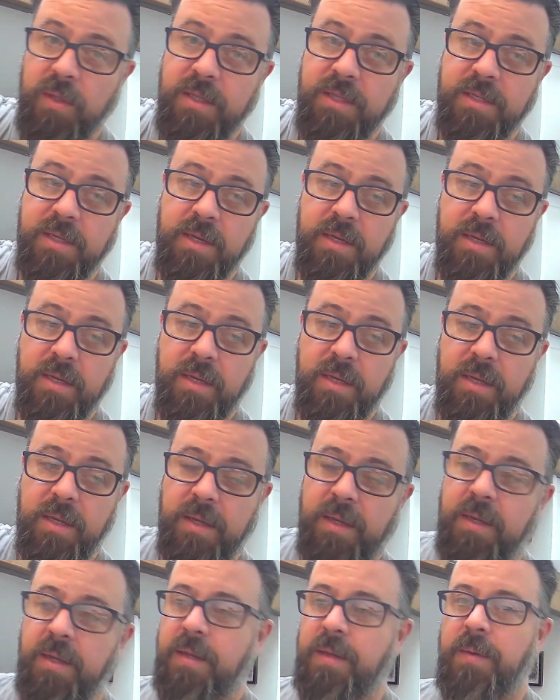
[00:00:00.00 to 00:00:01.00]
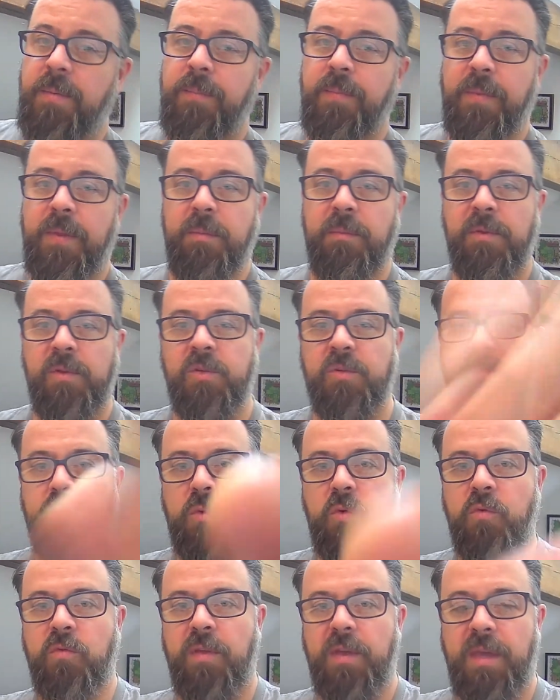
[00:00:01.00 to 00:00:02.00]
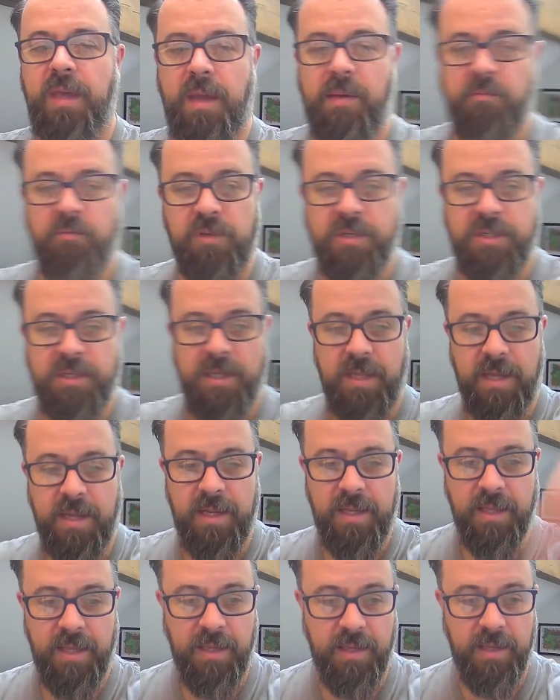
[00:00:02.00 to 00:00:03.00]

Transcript: this in. Just move the camera slightly.